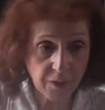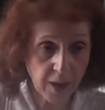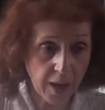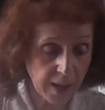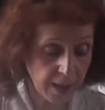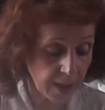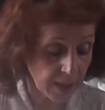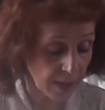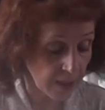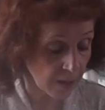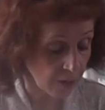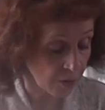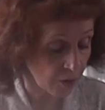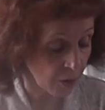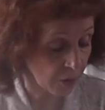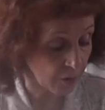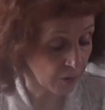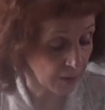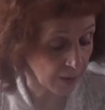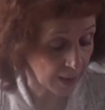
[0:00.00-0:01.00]
I can give
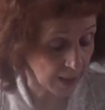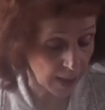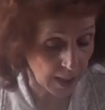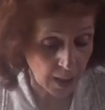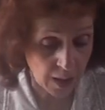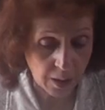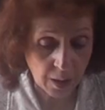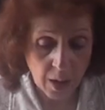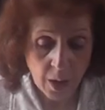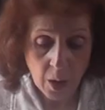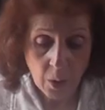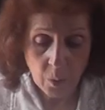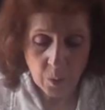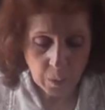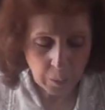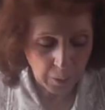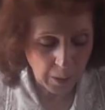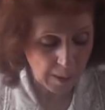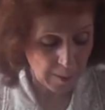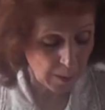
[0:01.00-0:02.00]
those again.
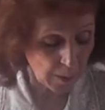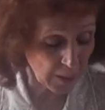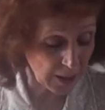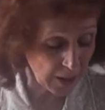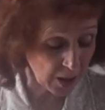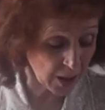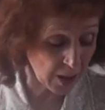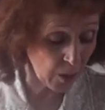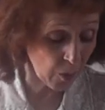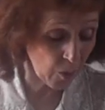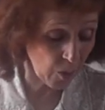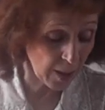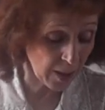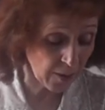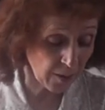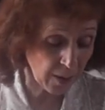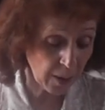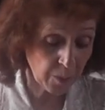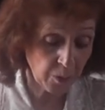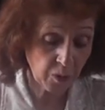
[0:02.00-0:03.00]
We'll probably look at one
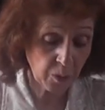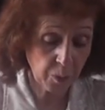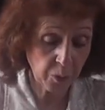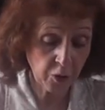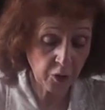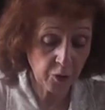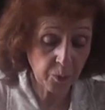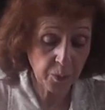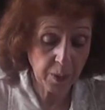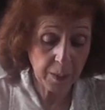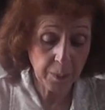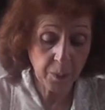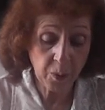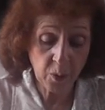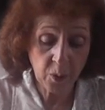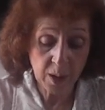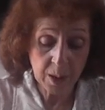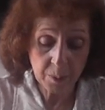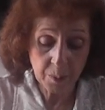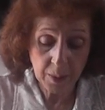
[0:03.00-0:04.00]
of them to prove my
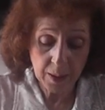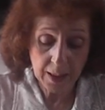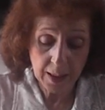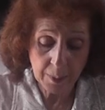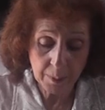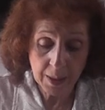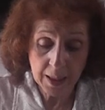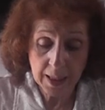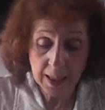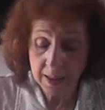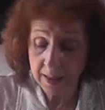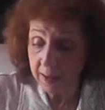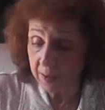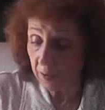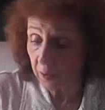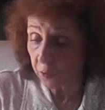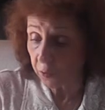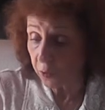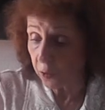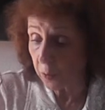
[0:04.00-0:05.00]
point, but let me get
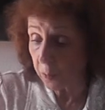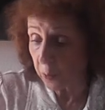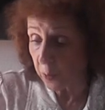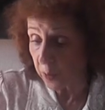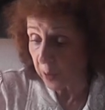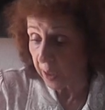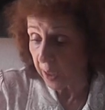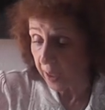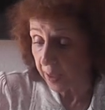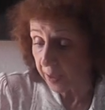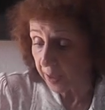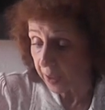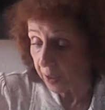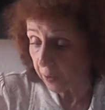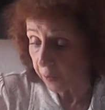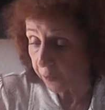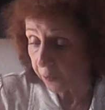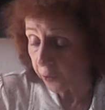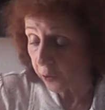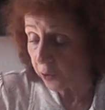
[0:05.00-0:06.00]
this full point out
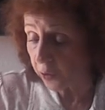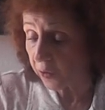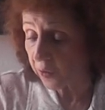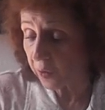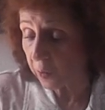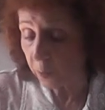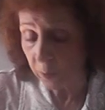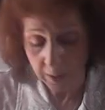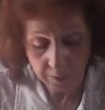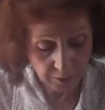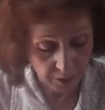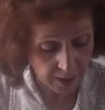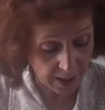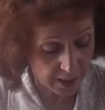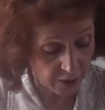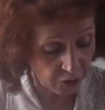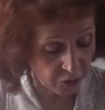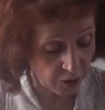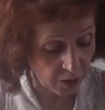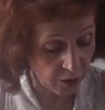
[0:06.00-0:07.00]
here first in
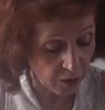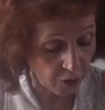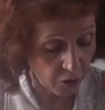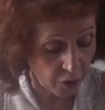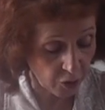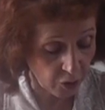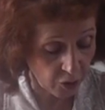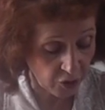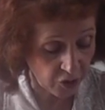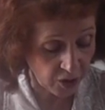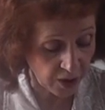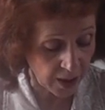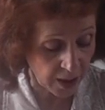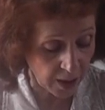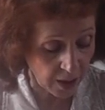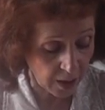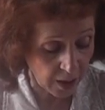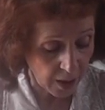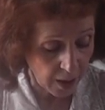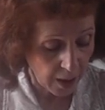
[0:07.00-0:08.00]
Revelation
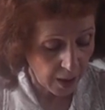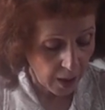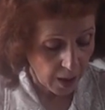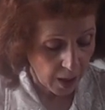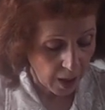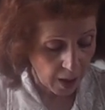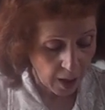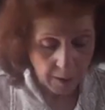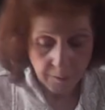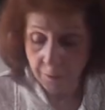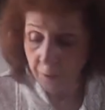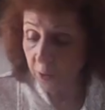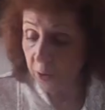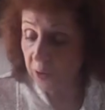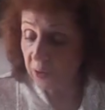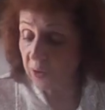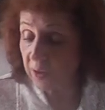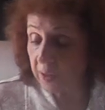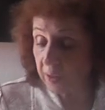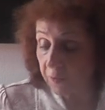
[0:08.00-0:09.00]
13, uh,
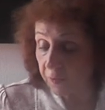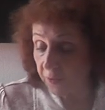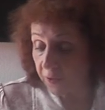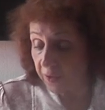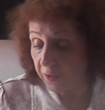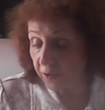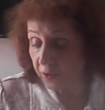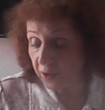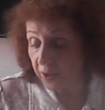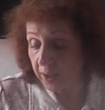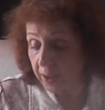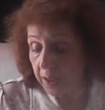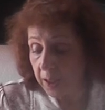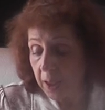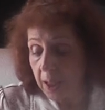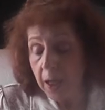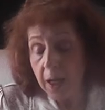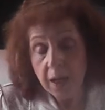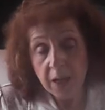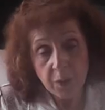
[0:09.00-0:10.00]
14, and 15.
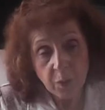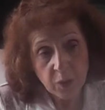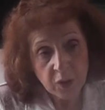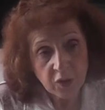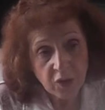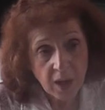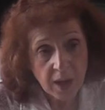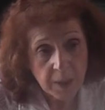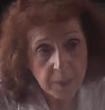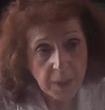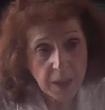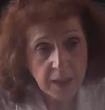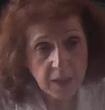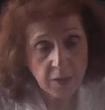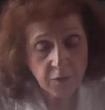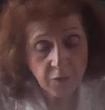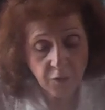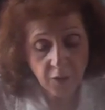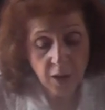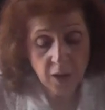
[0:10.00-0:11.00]
We're talking about
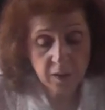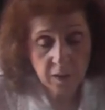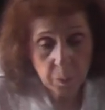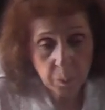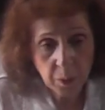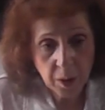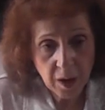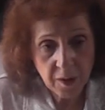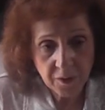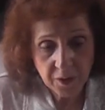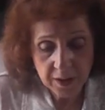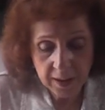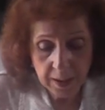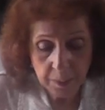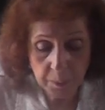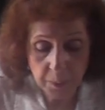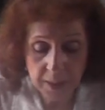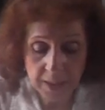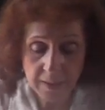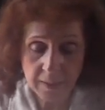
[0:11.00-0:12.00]
the false prophet,
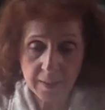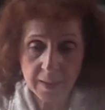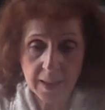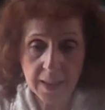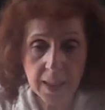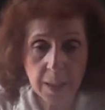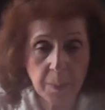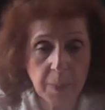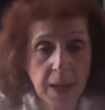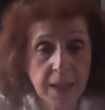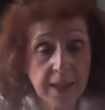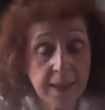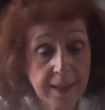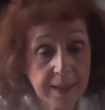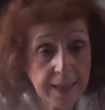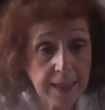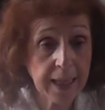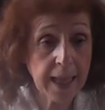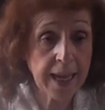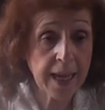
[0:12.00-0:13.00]
the beast that came out
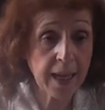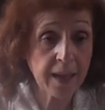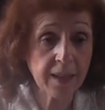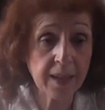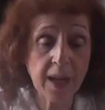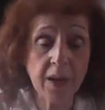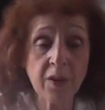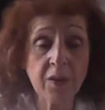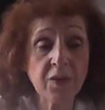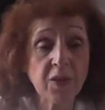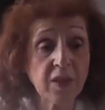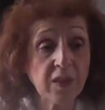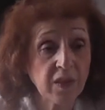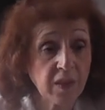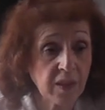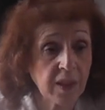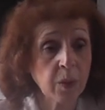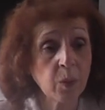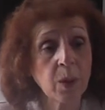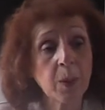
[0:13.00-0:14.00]
of the land. Now, if the
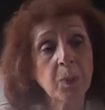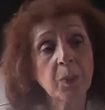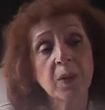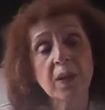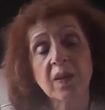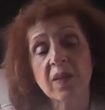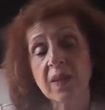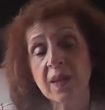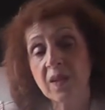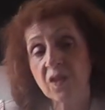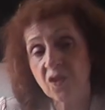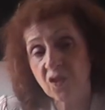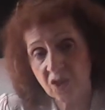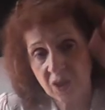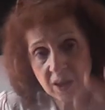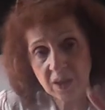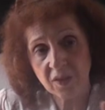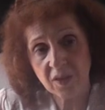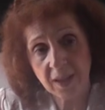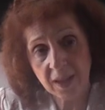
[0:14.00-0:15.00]
sea represents
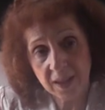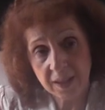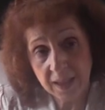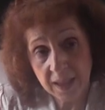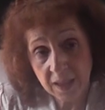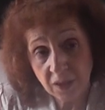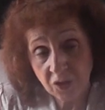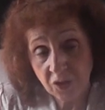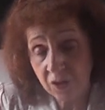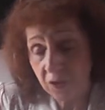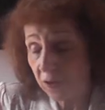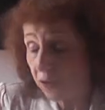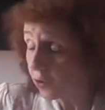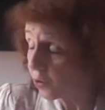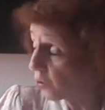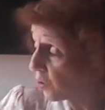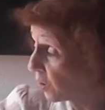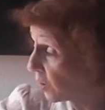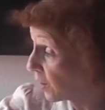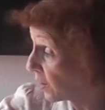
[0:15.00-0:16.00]
Gentile nations,
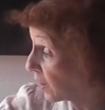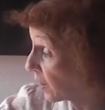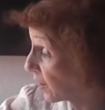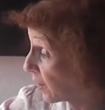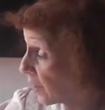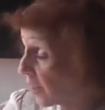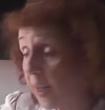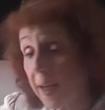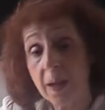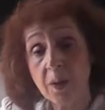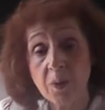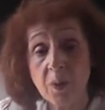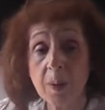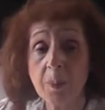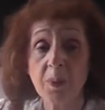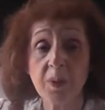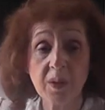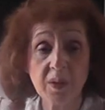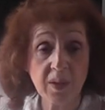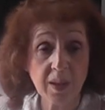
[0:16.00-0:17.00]
who do you think the land
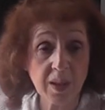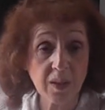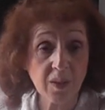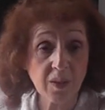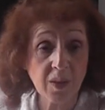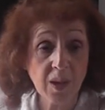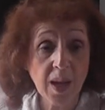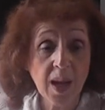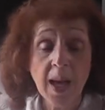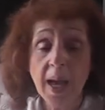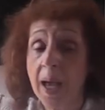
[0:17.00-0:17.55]
represents?